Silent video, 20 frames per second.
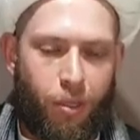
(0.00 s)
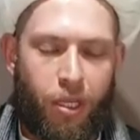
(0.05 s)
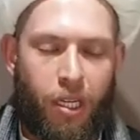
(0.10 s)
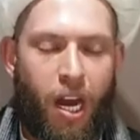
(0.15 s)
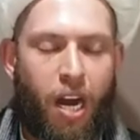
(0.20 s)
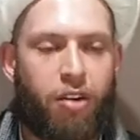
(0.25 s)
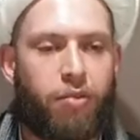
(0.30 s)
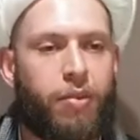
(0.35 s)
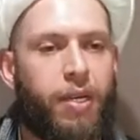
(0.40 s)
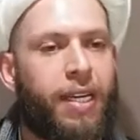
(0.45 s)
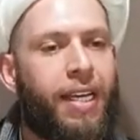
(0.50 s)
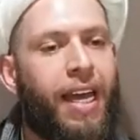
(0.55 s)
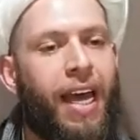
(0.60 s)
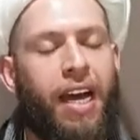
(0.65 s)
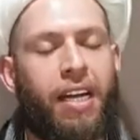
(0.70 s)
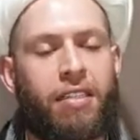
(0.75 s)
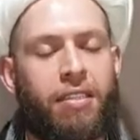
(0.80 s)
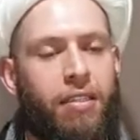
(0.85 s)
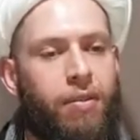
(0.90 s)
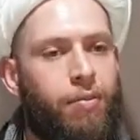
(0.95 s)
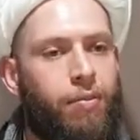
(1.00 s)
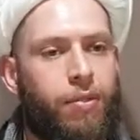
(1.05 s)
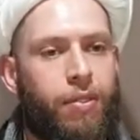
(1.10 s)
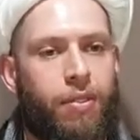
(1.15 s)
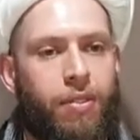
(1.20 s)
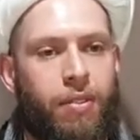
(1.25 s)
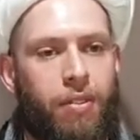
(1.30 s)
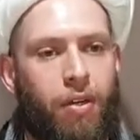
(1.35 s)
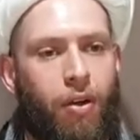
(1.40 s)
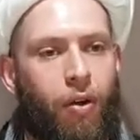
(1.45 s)
an Arabic katib,
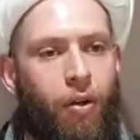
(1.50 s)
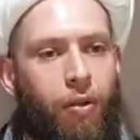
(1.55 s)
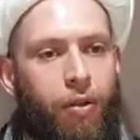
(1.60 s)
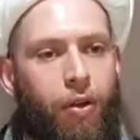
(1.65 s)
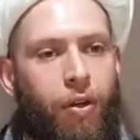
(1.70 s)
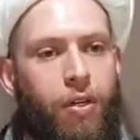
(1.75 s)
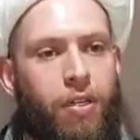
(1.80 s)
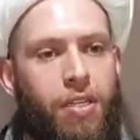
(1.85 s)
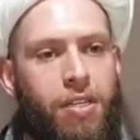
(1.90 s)
although